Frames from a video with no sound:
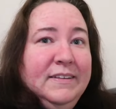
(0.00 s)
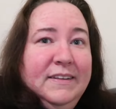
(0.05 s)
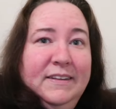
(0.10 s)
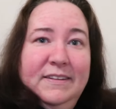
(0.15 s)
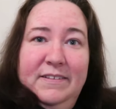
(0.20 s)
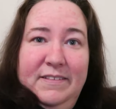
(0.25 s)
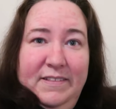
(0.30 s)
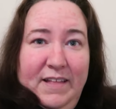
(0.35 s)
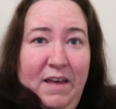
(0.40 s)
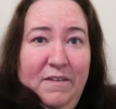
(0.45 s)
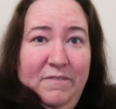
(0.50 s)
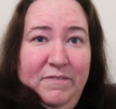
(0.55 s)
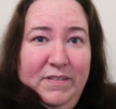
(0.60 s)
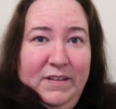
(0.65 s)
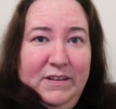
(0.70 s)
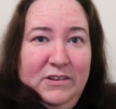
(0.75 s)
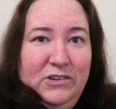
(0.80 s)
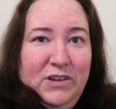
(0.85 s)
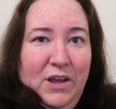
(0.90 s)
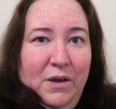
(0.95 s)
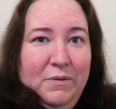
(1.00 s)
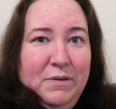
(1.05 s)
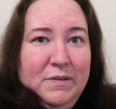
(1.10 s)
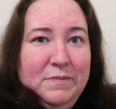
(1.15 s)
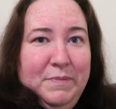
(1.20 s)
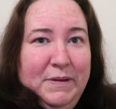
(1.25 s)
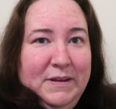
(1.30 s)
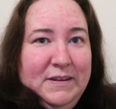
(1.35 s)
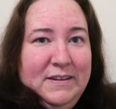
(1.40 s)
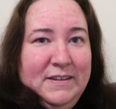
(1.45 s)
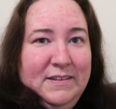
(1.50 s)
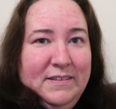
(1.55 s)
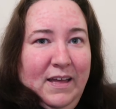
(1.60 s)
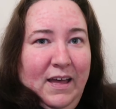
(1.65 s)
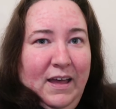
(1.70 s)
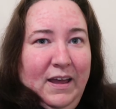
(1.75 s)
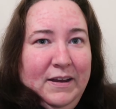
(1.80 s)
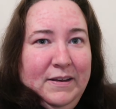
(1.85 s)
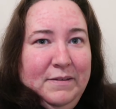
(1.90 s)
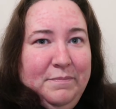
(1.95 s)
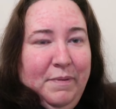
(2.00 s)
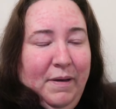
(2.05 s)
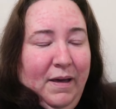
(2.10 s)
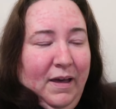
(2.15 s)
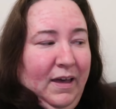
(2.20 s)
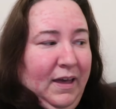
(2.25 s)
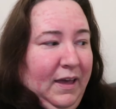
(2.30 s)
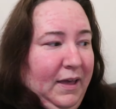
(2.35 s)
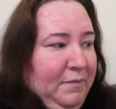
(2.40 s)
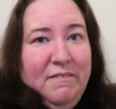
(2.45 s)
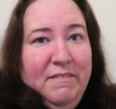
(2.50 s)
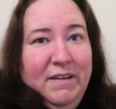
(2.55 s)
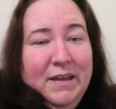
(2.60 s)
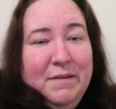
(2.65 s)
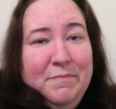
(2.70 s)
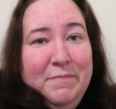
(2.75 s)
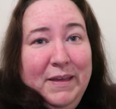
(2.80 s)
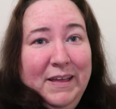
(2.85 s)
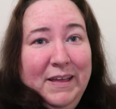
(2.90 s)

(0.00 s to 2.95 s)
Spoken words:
So set for this show has been designed by Derek